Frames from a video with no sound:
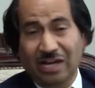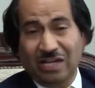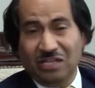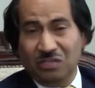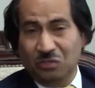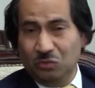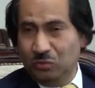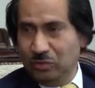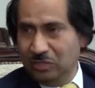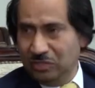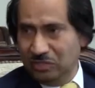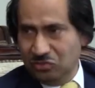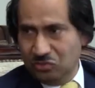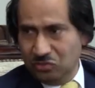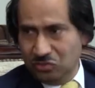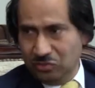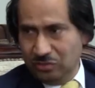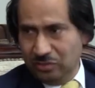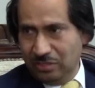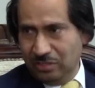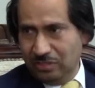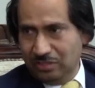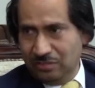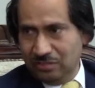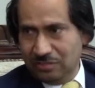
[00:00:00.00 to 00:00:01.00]
I do
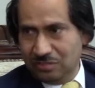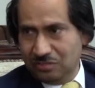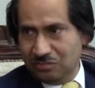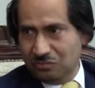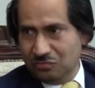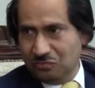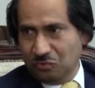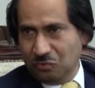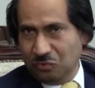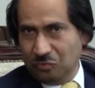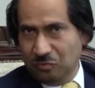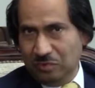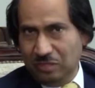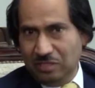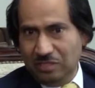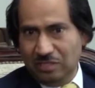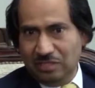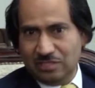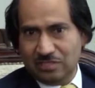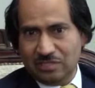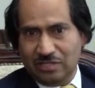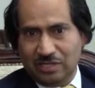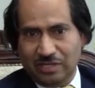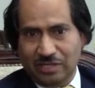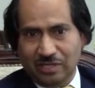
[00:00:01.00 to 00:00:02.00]
enjoy it. For
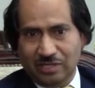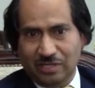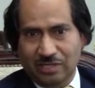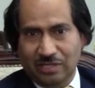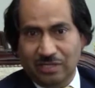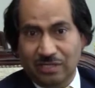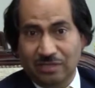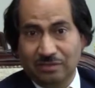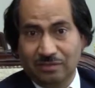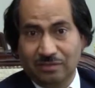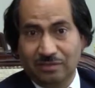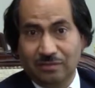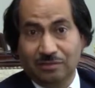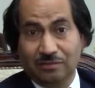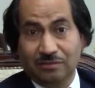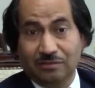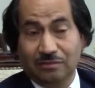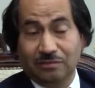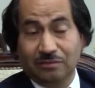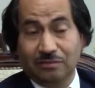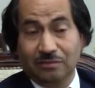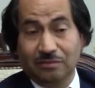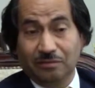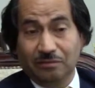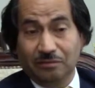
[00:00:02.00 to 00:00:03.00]
me, it's like
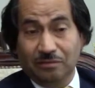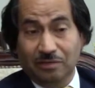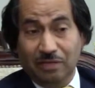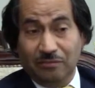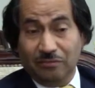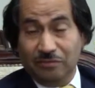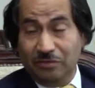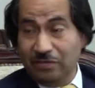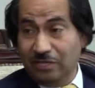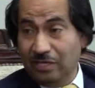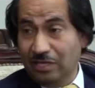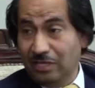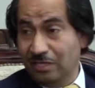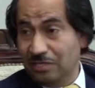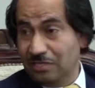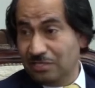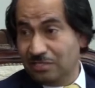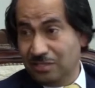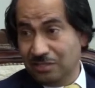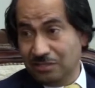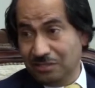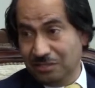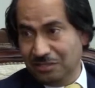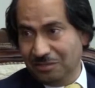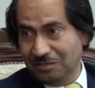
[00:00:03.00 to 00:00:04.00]
every day
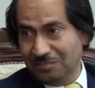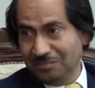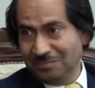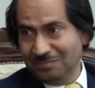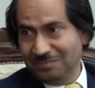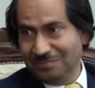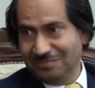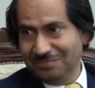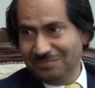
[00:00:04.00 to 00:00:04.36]
is Sunday.